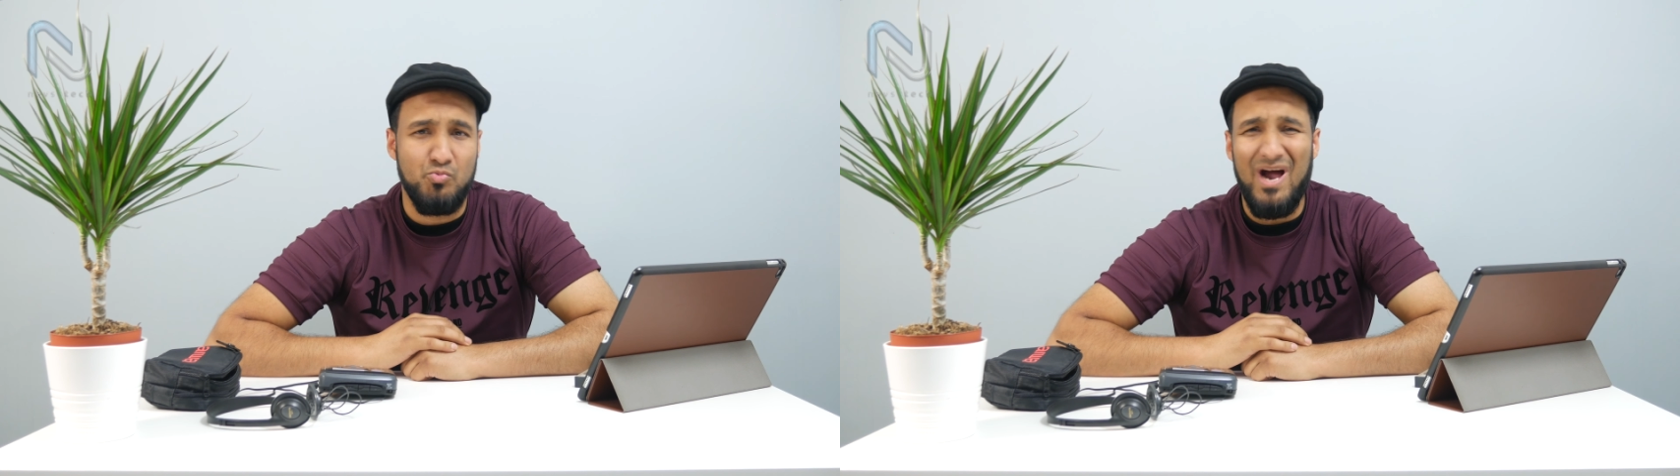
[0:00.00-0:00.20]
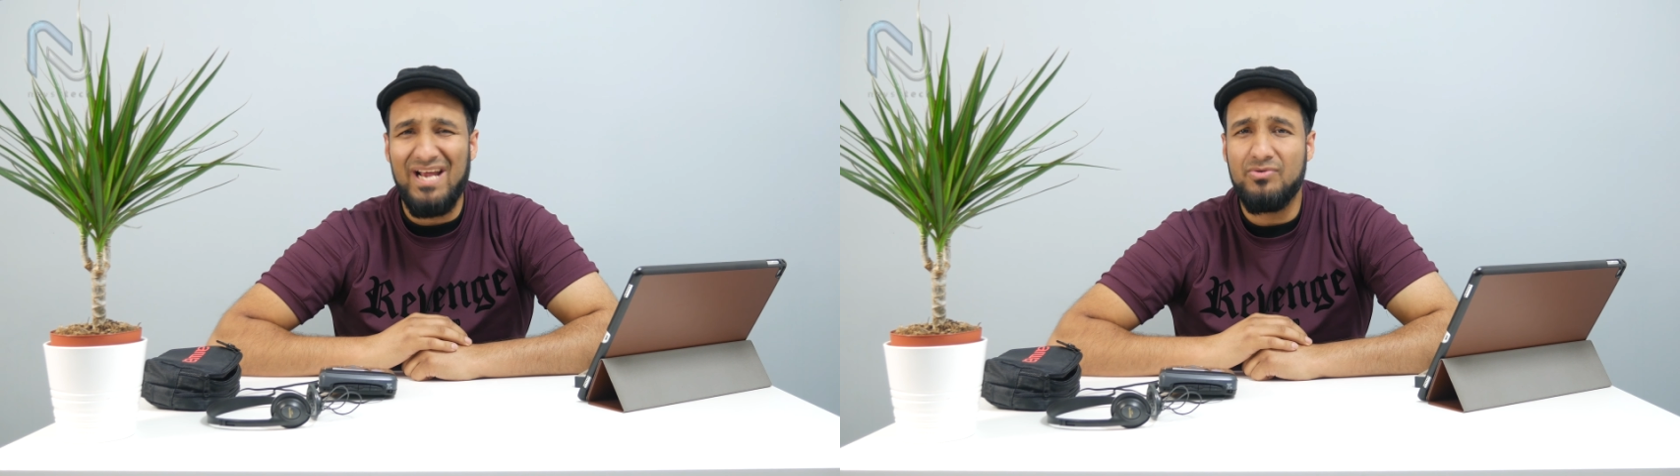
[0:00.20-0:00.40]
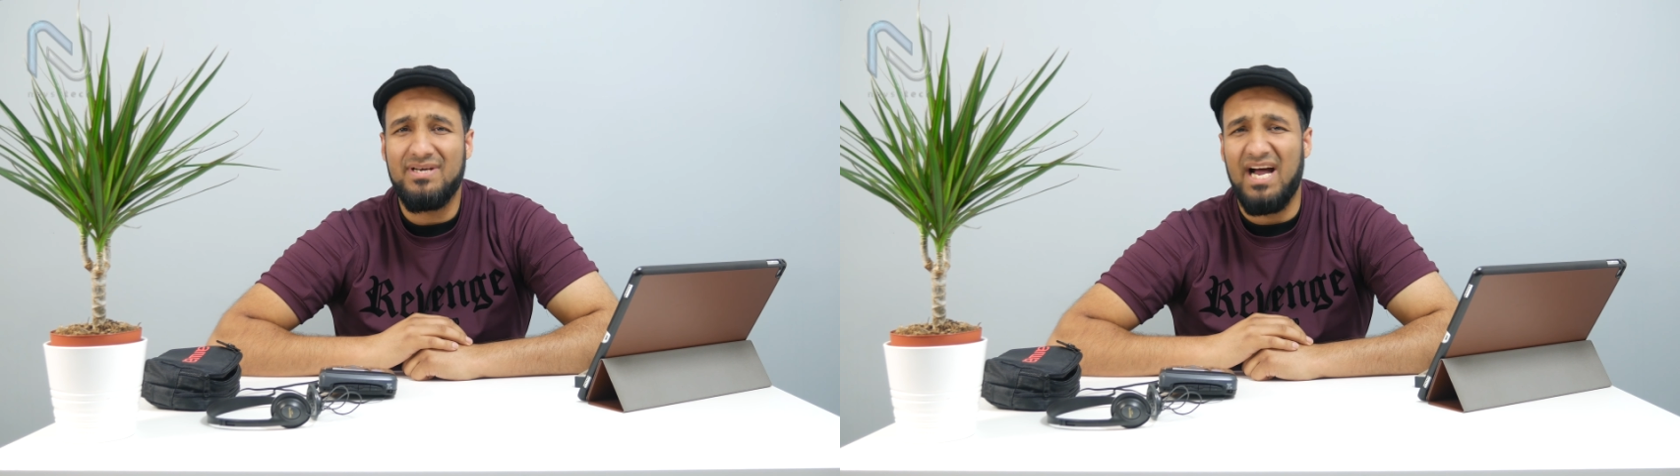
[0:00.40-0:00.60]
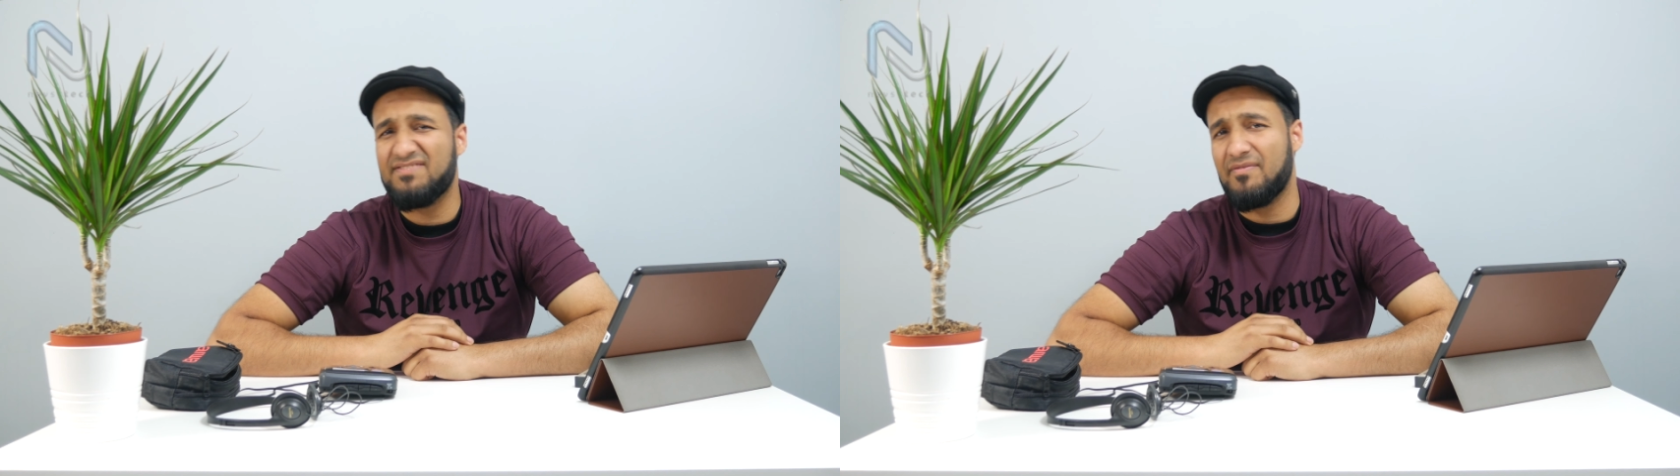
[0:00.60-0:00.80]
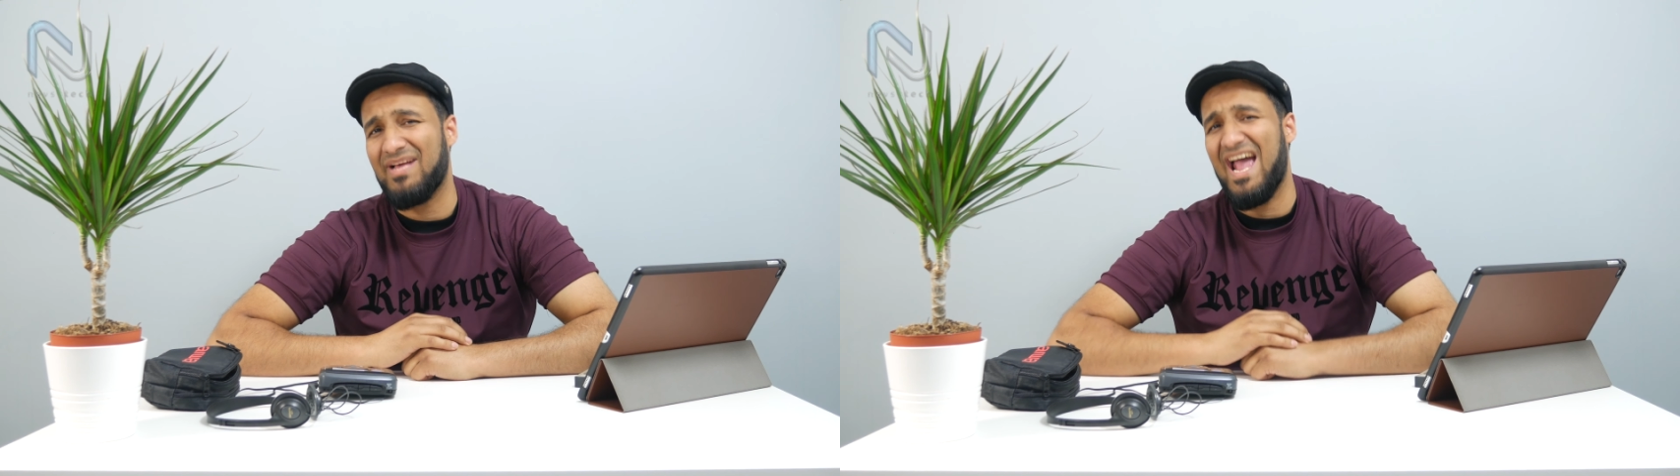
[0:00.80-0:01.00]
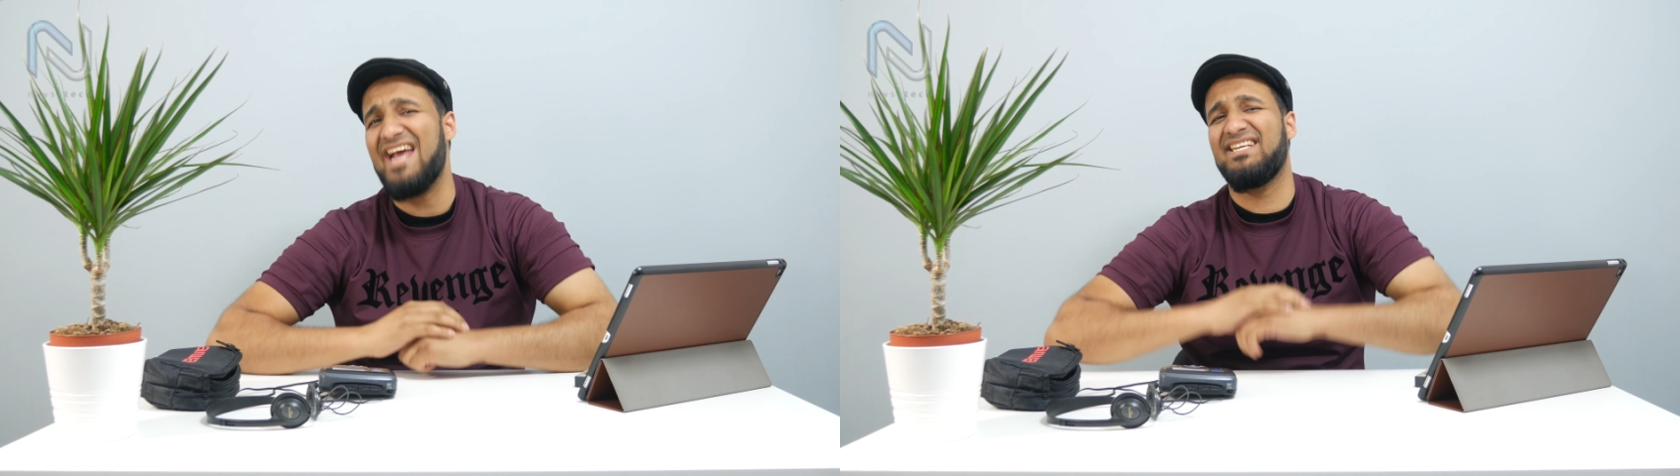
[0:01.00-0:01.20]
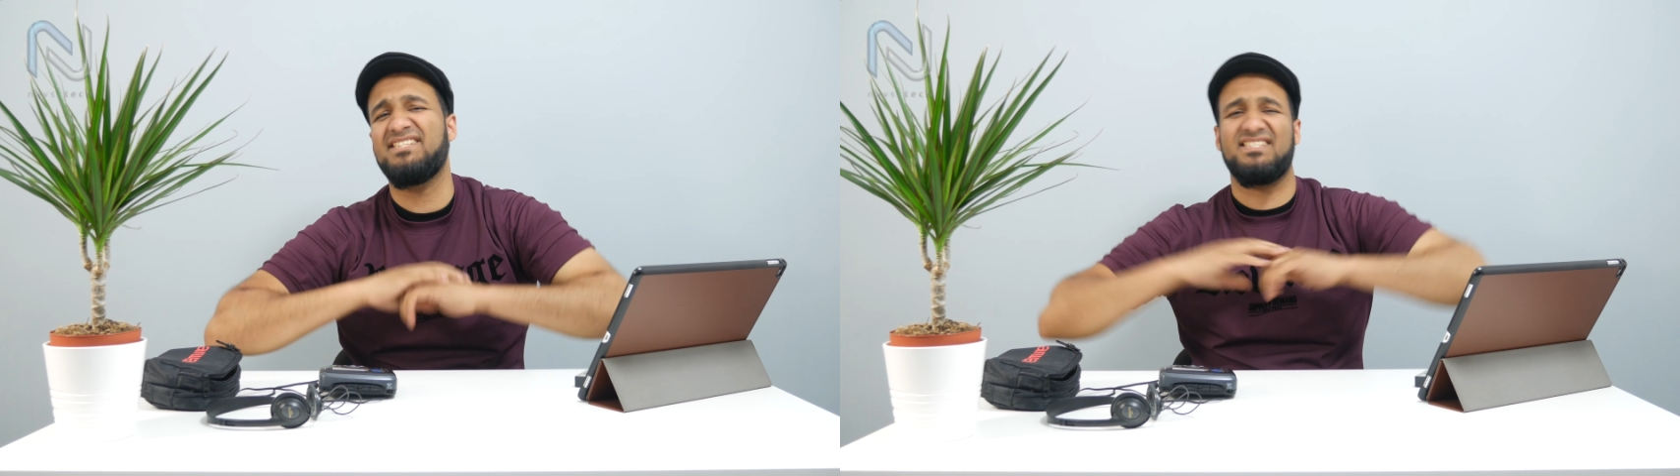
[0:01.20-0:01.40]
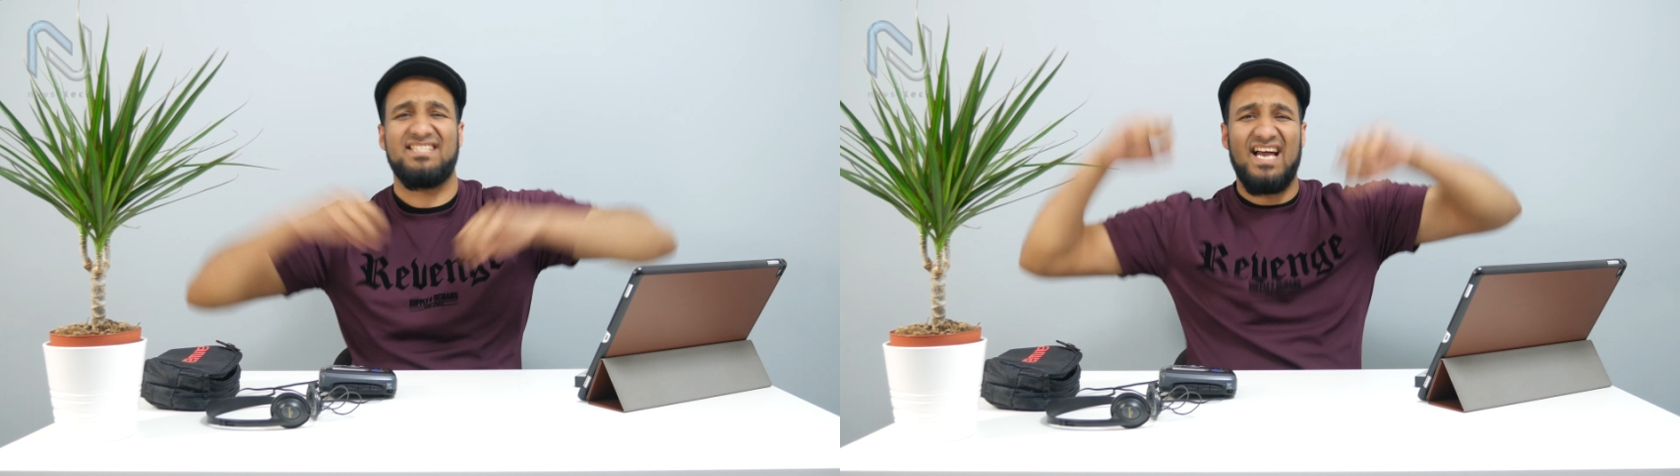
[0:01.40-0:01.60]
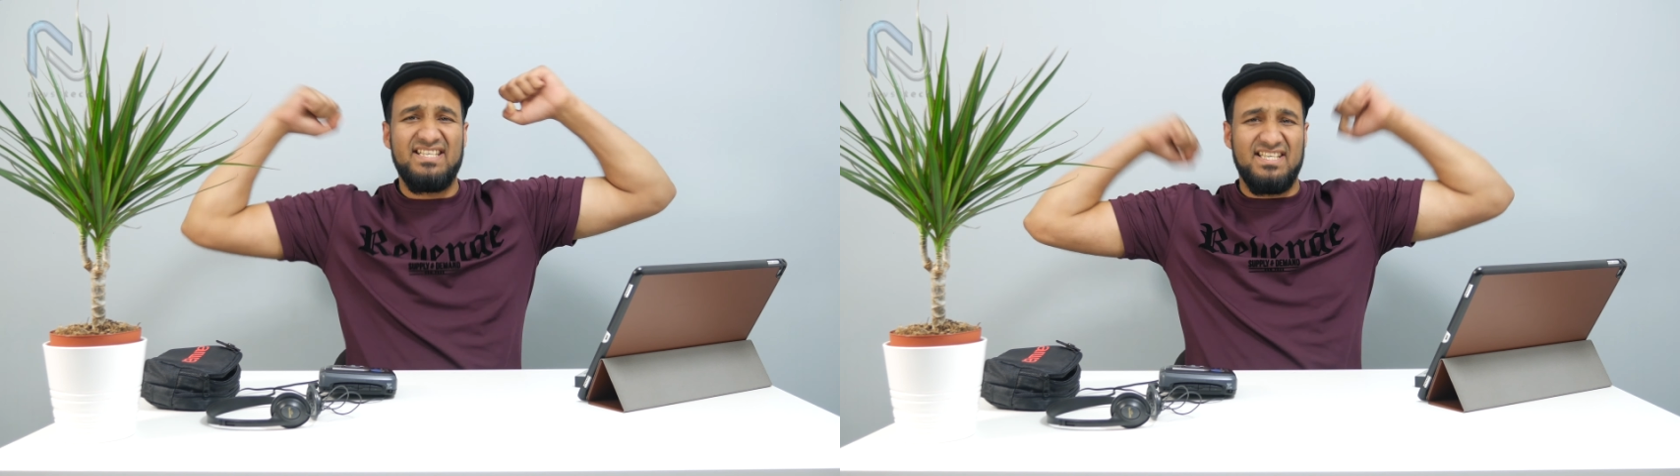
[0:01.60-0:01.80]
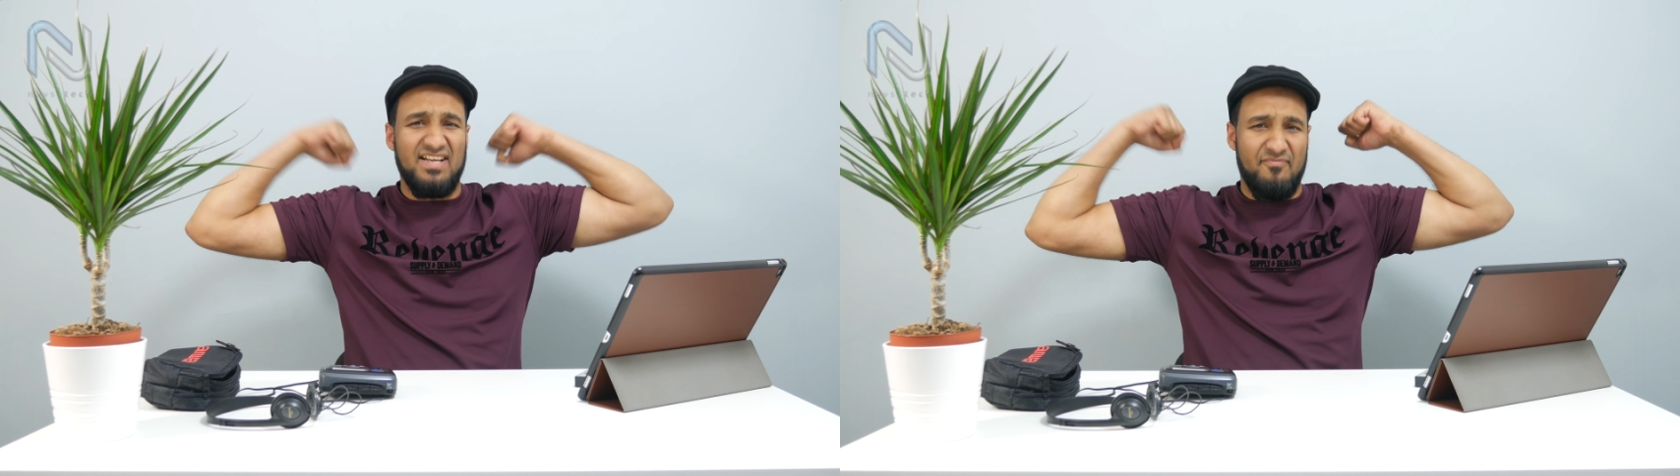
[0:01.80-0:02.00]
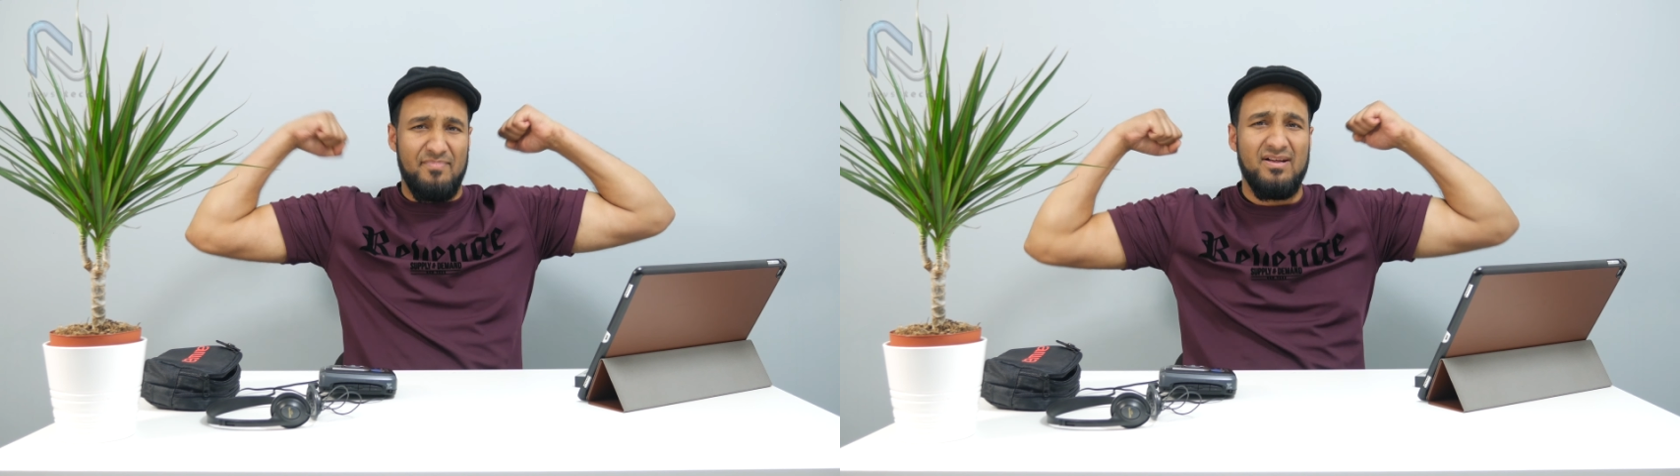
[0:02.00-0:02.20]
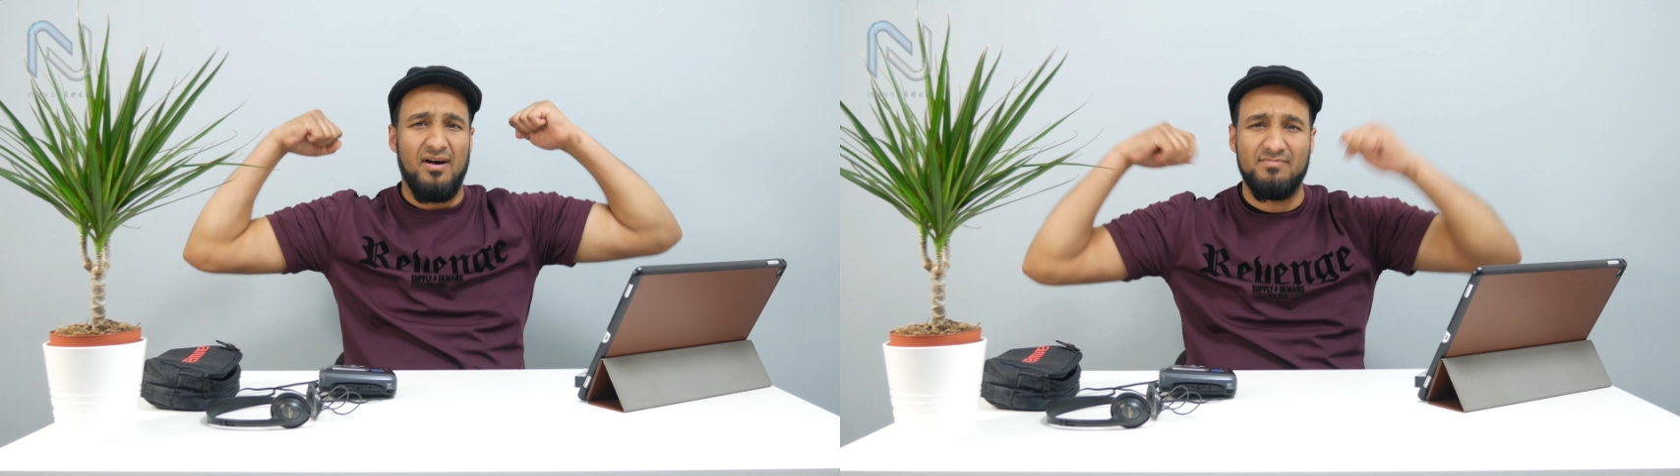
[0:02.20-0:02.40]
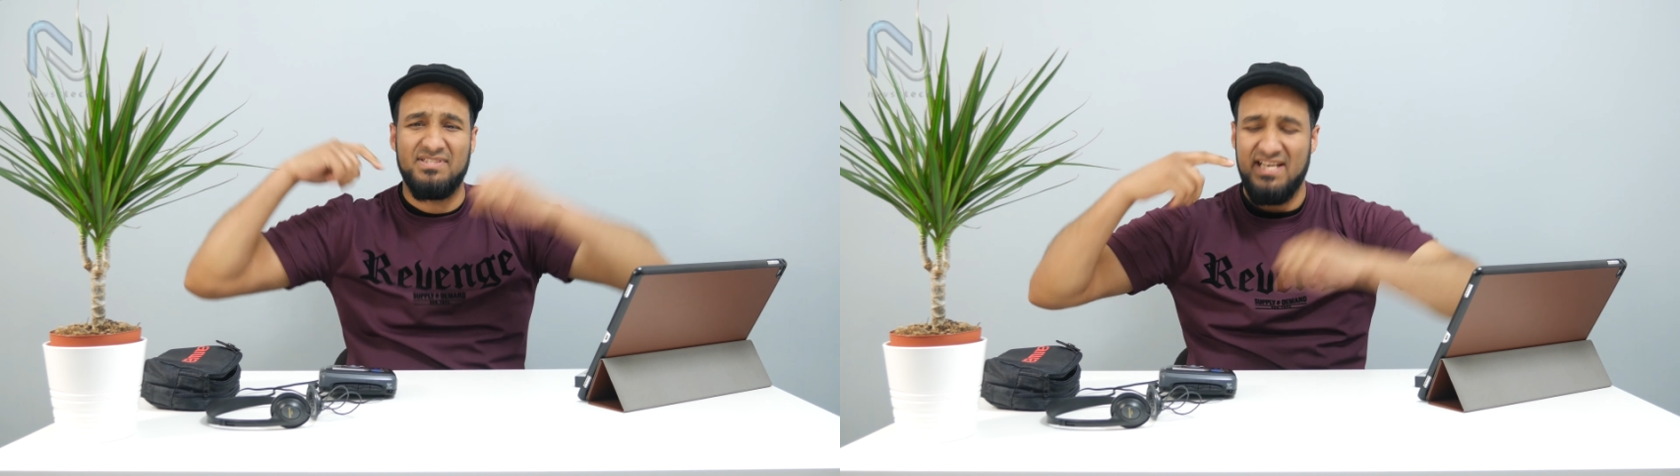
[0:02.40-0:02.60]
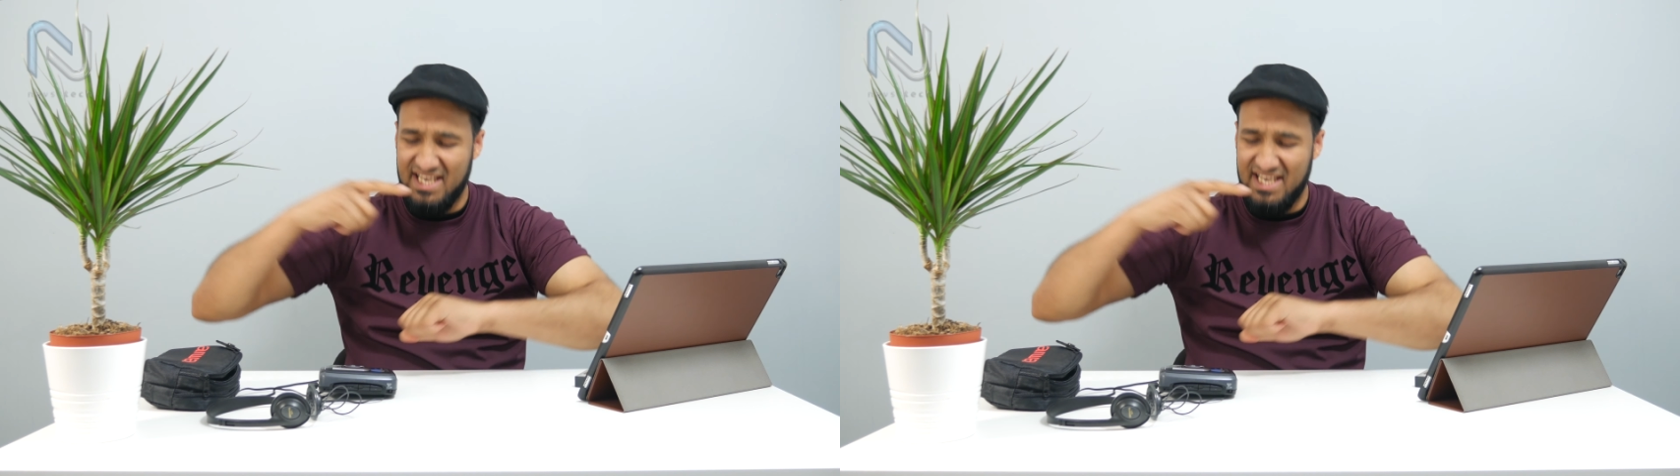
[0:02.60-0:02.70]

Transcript: why do guys from the 80s and 90s have big arms?